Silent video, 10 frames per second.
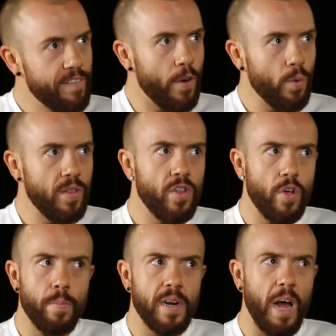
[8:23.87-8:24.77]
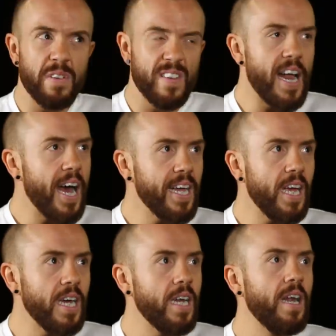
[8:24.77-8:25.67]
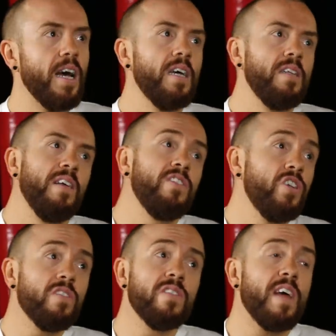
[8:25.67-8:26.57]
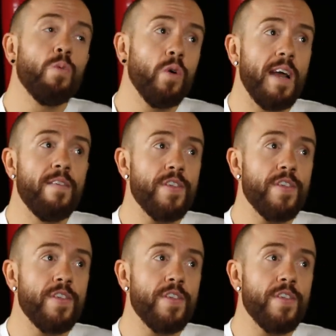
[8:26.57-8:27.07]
phoning them and I was nagging, and it's just because I want